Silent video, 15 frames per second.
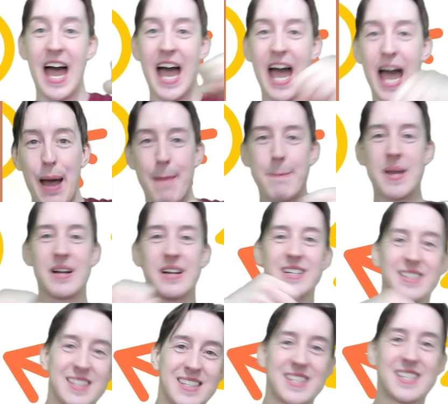
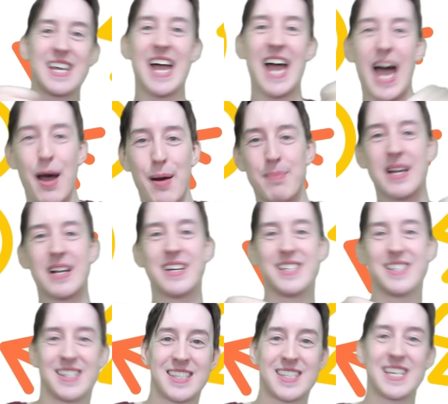Ambulance,
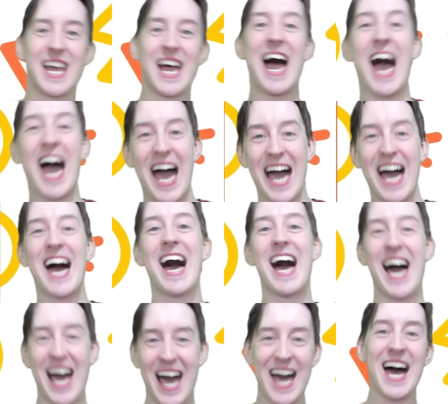ambulance, a,
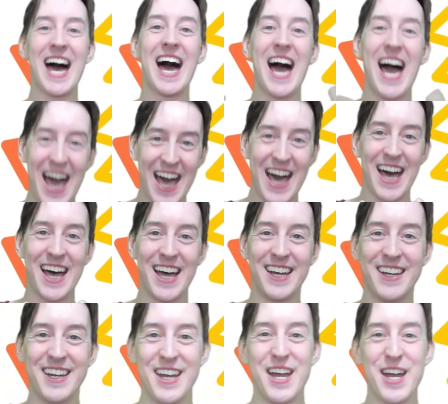a, a.
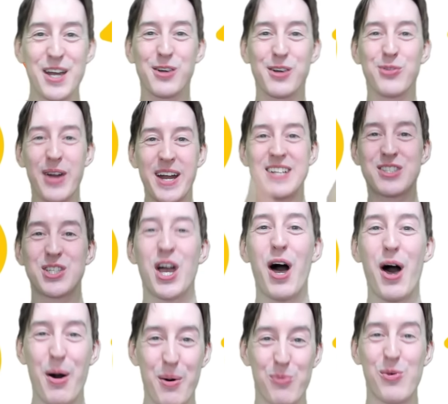Great
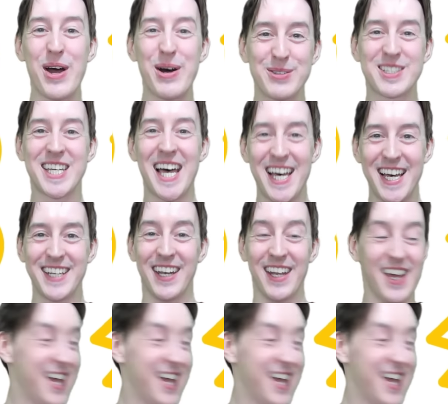job, well done,